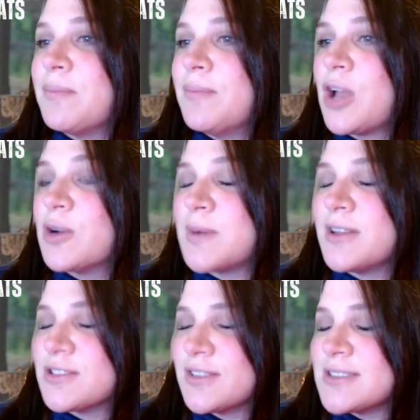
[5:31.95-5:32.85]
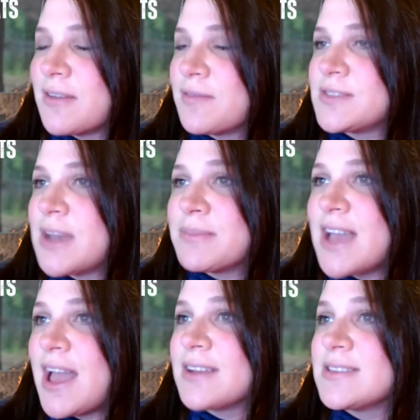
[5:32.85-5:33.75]
co-sponsor the Safe Steps
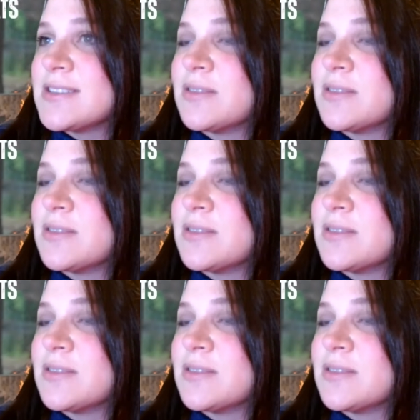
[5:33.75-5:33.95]
Act,